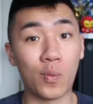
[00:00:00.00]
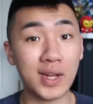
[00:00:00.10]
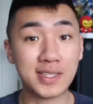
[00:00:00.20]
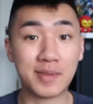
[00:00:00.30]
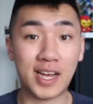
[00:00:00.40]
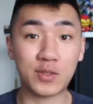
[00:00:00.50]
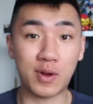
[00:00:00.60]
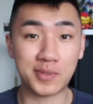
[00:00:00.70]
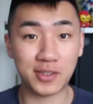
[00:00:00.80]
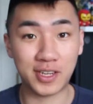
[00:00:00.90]
What's up guys,
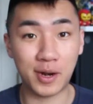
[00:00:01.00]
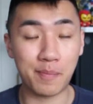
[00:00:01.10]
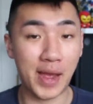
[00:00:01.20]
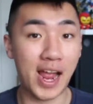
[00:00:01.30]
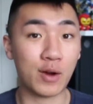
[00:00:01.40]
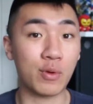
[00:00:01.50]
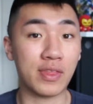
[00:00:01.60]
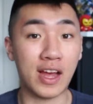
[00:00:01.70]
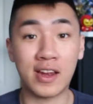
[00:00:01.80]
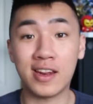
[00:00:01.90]
Romsko here, back with
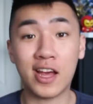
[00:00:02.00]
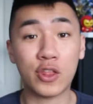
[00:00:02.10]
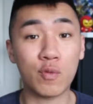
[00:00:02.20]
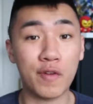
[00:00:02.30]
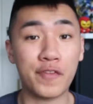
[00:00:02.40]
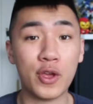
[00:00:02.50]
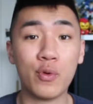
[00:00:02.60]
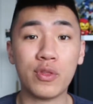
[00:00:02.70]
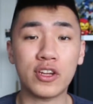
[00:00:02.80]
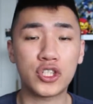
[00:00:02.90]
another
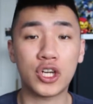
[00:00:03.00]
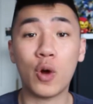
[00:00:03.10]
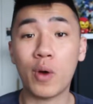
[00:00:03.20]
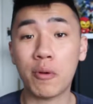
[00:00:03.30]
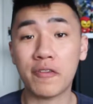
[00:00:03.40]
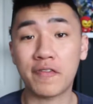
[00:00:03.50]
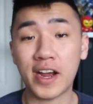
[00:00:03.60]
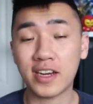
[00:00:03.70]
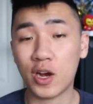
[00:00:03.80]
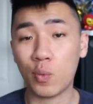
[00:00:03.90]
review, the show where we
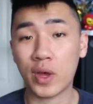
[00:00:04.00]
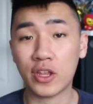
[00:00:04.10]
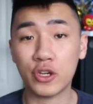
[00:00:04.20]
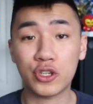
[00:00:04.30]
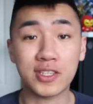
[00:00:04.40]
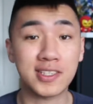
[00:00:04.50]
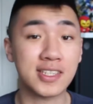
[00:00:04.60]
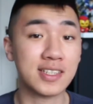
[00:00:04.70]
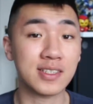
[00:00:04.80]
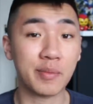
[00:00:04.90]
find out whether you should
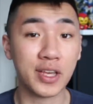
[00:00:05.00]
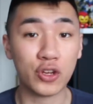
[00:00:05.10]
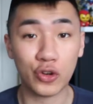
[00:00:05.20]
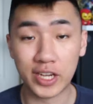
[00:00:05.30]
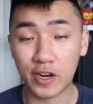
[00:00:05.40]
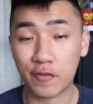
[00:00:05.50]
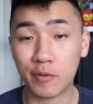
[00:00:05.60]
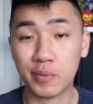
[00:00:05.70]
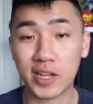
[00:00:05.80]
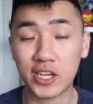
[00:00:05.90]
stick something in your ear for
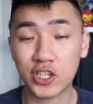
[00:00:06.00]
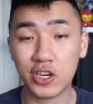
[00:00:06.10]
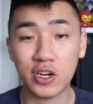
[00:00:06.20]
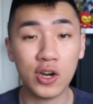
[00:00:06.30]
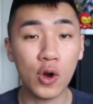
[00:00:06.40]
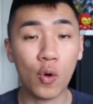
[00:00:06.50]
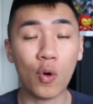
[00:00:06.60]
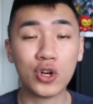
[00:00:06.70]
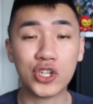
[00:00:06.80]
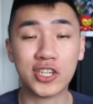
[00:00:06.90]
pleasure
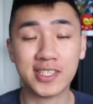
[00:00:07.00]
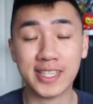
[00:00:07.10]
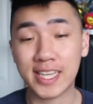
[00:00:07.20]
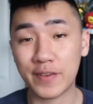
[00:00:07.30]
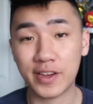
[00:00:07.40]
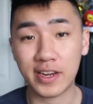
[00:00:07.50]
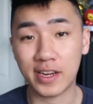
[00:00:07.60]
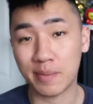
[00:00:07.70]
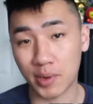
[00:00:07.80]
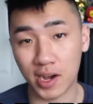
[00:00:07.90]
or should just leave it
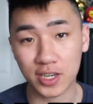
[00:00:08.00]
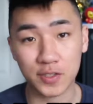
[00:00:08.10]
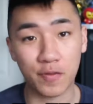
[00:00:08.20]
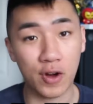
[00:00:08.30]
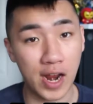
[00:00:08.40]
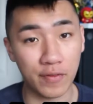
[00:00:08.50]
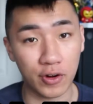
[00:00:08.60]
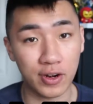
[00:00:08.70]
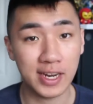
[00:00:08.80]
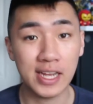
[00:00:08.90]
in a box
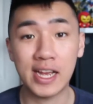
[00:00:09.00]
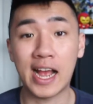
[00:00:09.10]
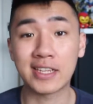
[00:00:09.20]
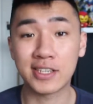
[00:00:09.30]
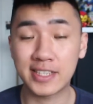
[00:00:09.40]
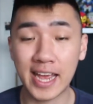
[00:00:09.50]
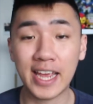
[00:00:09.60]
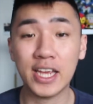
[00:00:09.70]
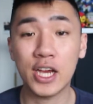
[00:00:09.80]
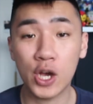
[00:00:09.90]
forever. And
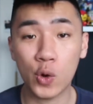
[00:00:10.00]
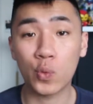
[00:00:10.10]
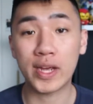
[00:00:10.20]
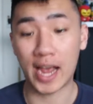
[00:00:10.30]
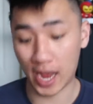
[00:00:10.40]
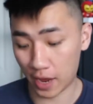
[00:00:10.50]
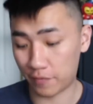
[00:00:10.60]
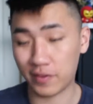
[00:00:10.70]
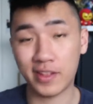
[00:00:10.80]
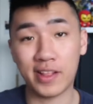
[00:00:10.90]
today we
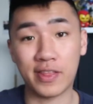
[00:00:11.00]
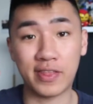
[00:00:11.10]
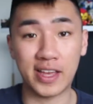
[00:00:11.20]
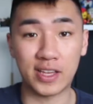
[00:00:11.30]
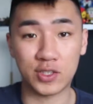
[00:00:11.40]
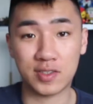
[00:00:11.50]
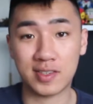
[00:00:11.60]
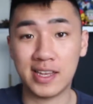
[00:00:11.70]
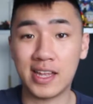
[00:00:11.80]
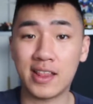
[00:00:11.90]
have this.
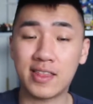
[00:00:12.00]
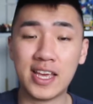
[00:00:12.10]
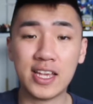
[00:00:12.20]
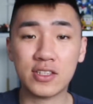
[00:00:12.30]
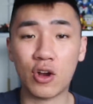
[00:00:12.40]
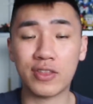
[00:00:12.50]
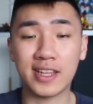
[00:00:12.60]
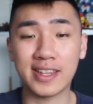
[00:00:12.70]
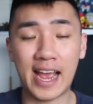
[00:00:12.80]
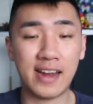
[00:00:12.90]
These are the
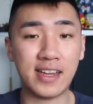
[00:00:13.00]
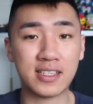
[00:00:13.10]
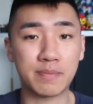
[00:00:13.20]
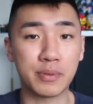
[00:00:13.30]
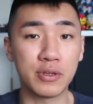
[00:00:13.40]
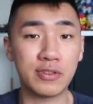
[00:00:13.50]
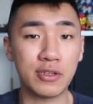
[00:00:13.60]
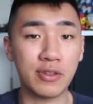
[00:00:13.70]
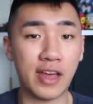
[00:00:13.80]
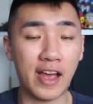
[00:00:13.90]
Landnics
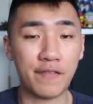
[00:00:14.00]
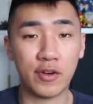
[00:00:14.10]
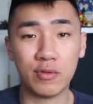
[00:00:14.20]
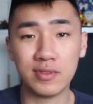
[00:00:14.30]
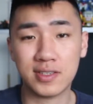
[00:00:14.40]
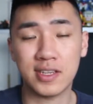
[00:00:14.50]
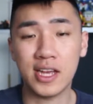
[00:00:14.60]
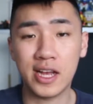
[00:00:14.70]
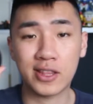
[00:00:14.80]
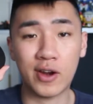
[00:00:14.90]
Bluetooth headphones.
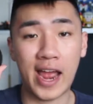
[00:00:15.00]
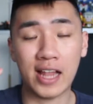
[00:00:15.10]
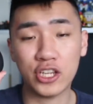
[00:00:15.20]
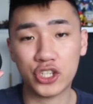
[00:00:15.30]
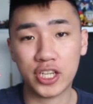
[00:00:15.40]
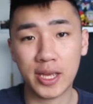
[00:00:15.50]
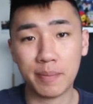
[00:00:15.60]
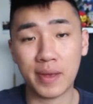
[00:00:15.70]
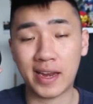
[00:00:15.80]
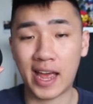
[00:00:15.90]
They're hella
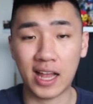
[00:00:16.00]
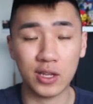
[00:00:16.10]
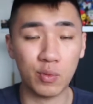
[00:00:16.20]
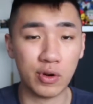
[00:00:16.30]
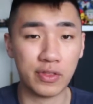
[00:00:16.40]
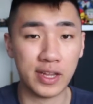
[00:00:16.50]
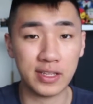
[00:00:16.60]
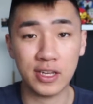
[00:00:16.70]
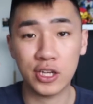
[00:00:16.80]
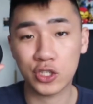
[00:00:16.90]
cheap and hella worth
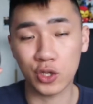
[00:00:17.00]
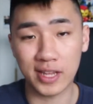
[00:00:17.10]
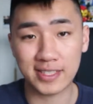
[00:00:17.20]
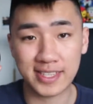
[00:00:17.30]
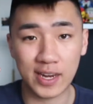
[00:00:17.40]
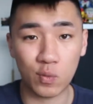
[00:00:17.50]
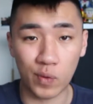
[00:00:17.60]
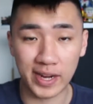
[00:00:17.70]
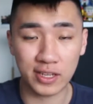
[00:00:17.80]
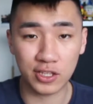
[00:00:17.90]
it, so let's get
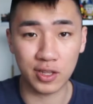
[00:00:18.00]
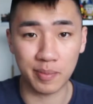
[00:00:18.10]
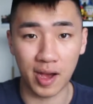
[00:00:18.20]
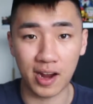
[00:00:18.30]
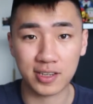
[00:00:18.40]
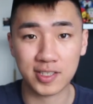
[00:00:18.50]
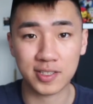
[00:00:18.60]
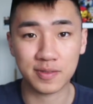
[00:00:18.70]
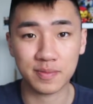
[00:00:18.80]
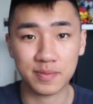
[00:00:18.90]
right into the box.